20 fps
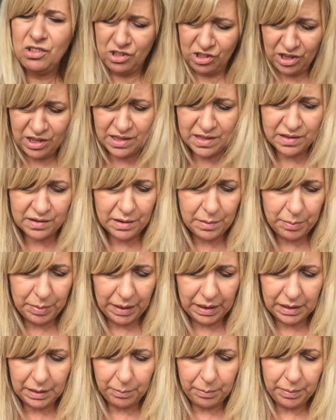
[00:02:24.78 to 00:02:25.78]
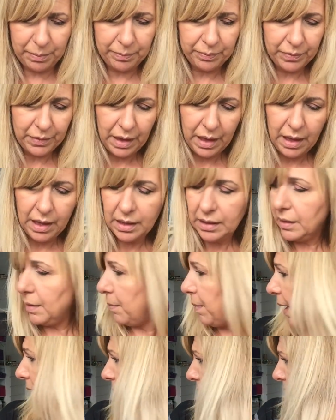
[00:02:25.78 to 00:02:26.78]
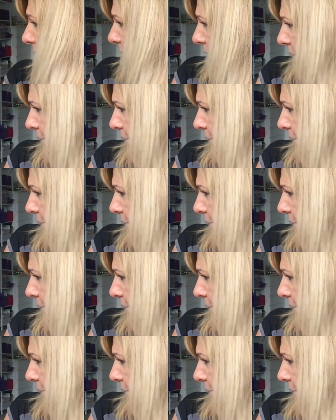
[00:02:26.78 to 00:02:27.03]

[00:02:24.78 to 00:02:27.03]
she's ripping the the bag.